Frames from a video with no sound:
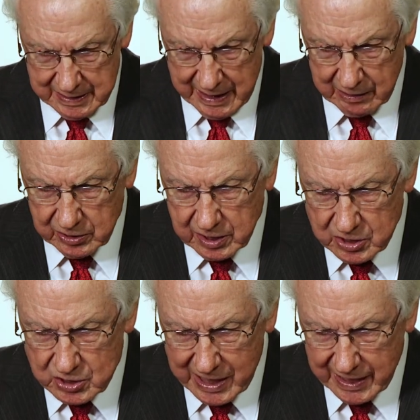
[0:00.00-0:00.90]
Now look at
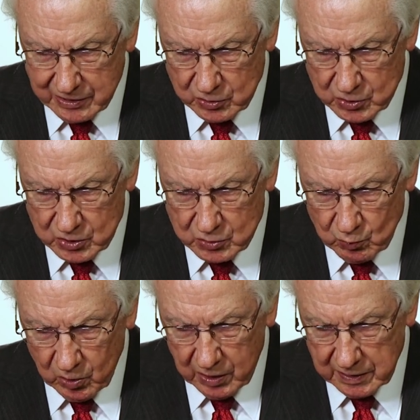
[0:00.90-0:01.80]
his diagnosis.
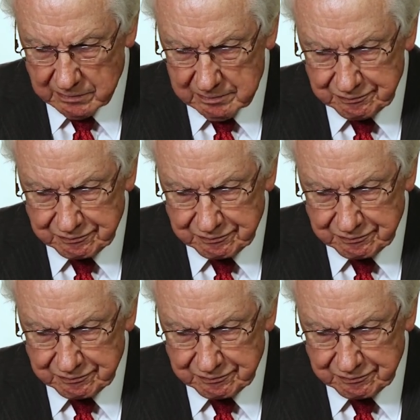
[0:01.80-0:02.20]
One,